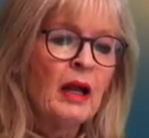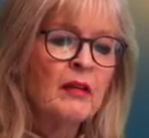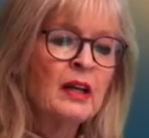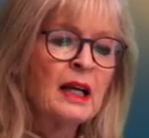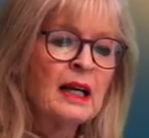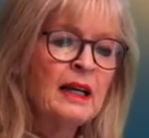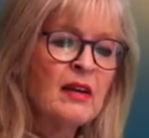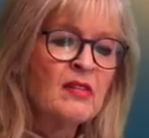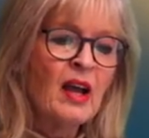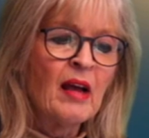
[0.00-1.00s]
the
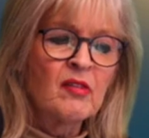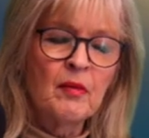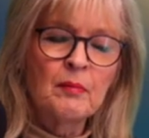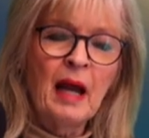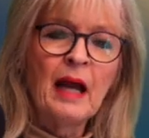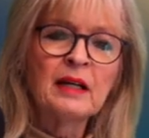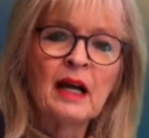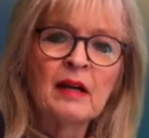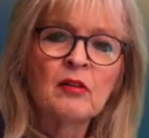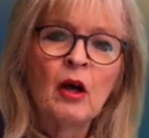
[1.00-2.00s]
ecclesia has the
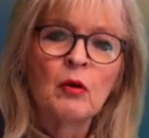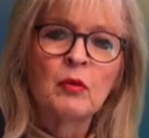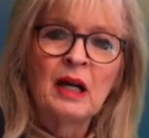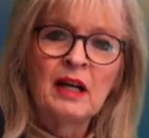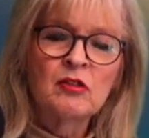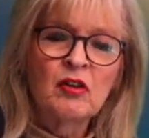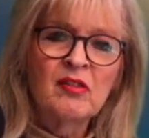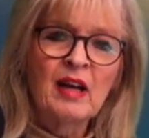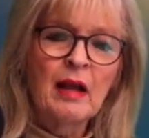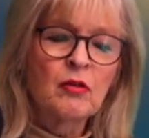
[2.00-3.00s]
mandate. We
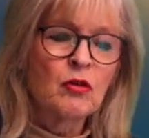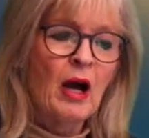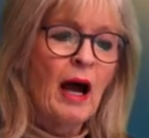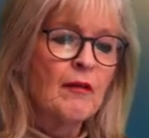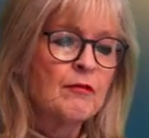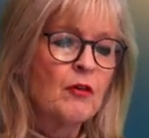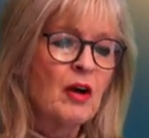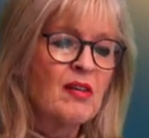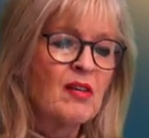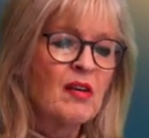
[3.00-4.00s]
legislate through our
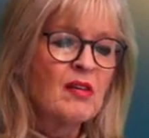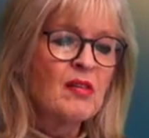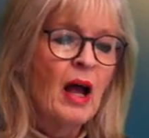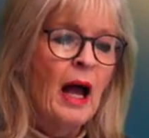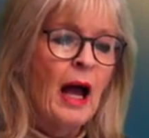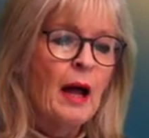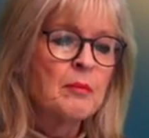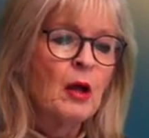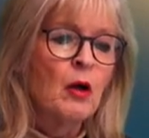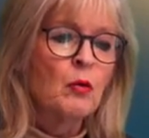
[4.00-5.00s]
voices
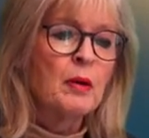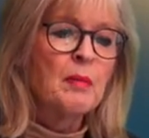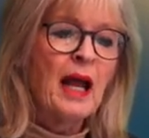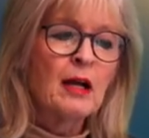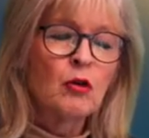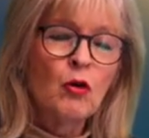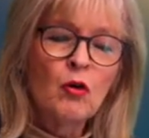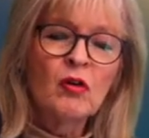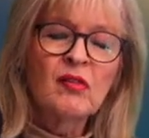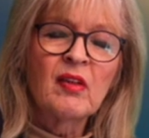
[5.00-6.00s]
and we make
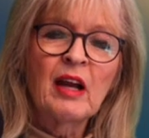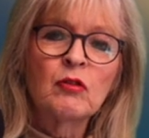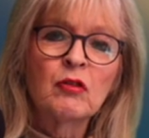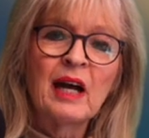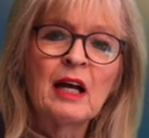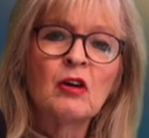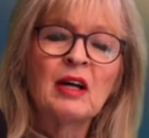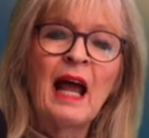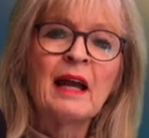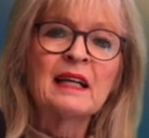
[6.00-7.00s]
laws that
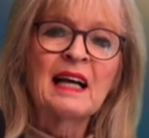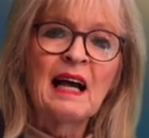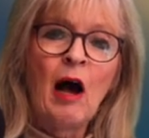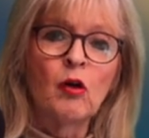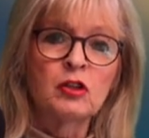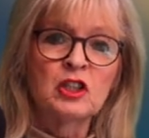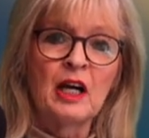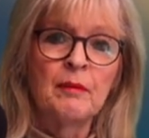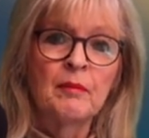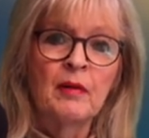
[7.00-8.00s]
regulate
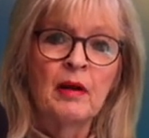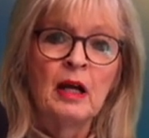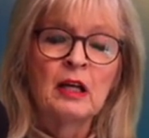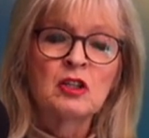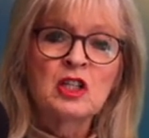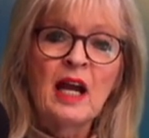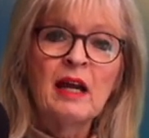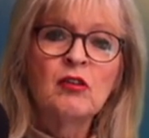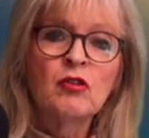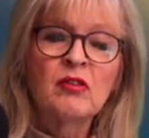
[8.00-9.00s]
culture.
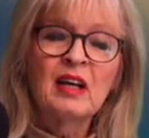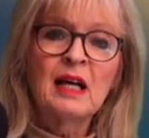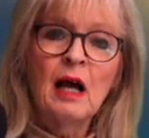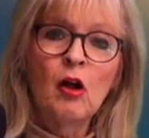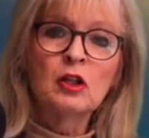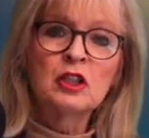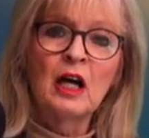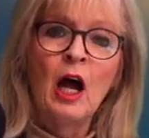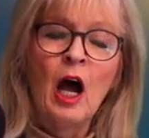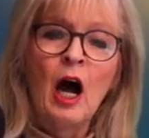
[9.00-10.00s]
Change the
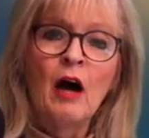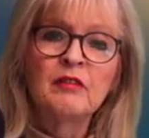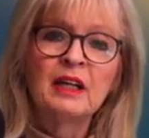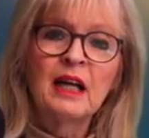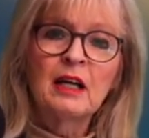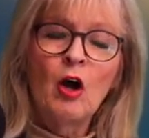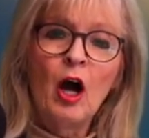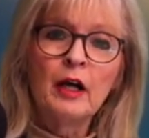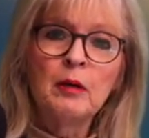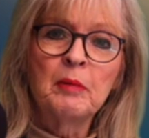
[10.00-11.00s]
culture of an
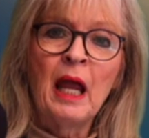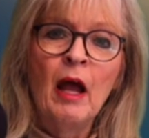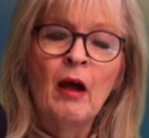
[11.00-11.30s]
economy